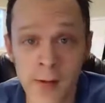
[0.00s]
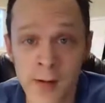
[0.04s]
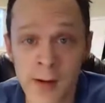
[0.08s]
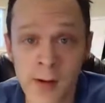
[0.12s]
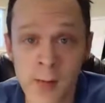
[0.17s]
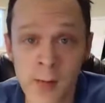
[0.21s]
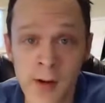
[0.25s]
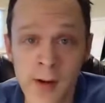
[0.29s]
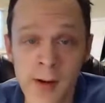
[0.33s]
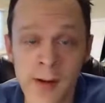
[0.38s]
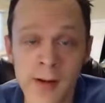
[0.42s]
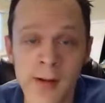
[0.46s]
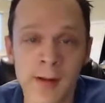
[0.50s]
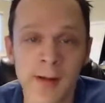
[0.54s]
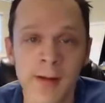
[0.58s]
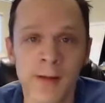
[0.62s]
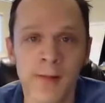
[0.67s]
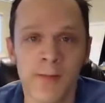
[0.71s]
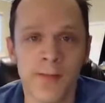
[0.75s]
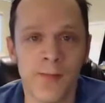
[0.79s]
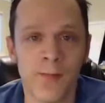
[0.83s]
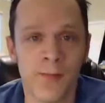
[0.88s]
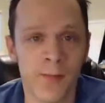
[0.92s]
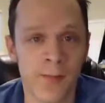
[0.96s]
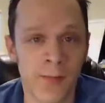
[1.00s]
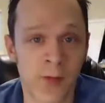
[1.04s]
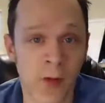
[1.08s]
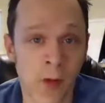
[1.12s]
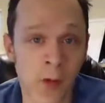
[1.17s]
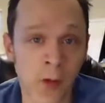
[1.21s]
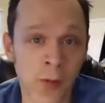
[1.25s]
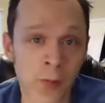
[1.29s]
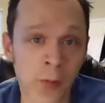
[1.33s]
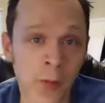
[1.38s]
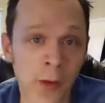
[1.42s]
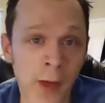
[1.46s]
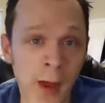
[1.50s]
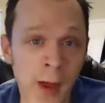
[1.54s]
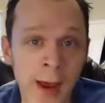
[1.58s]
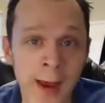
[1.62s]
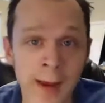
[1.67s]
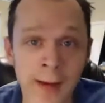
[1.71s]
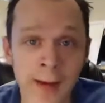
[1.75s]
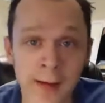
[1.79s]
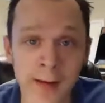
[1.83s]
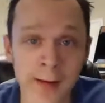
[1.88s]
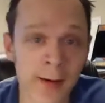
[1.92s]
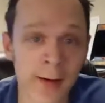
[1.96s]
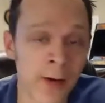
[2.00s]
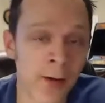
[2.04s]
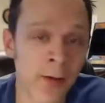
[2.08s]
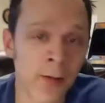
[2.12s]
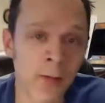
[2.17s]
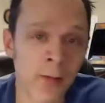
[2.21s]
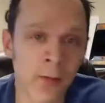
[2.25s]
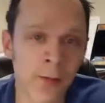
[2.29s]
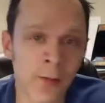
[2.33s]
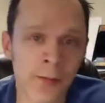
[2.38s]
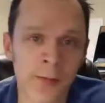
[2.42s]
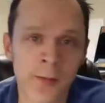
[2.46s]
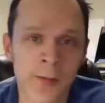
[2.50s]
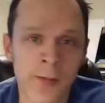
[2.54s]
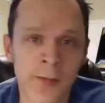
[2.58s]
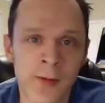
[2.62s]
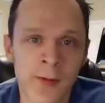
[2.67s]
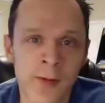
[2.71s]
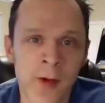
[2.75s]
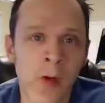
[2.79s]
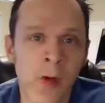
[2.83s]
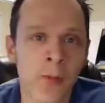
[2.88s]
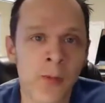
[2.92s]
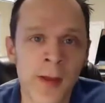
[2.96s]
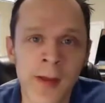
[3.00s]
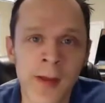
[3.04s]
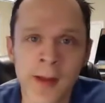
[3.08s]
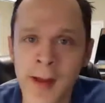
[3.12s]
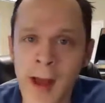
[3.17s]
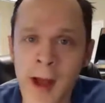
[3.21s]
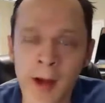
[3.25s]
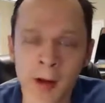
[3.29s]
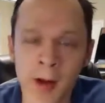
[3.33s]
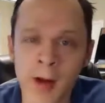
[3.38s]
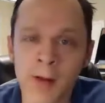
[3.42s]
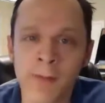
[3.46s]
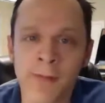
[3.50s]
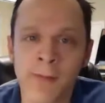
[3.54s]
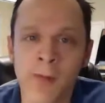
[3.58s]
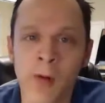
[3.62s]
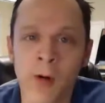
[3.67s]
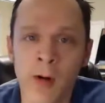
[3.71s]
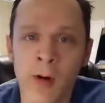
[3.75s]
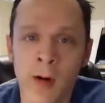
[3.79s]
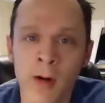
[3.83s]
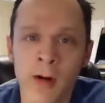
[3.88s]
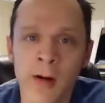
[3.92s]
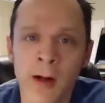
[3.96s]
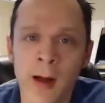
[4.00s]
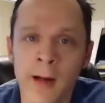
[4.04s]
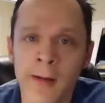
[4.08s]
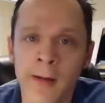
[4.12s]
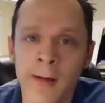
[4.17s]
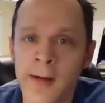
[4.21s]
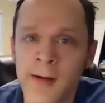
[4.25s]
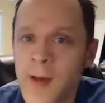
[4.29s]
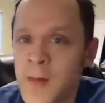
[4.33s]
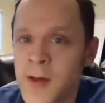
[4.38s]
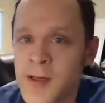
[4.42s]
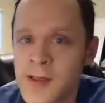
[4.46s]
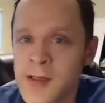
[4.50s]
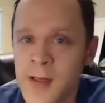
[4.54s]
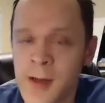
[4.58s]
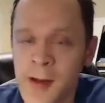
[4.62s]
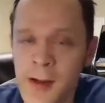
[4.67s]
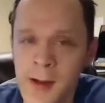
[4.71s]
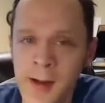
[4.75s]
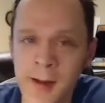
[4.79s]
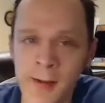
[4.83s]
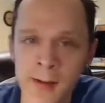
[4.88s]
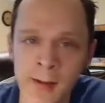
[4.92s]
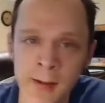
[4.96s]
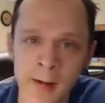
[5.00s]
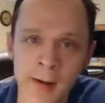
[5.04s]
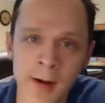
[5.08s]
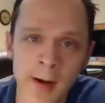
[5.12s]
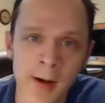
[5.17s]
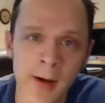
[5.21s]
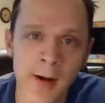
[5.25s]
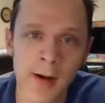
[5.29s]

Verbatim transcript: going to be told, well, hey, you know, don't miss out on $400 commissions either.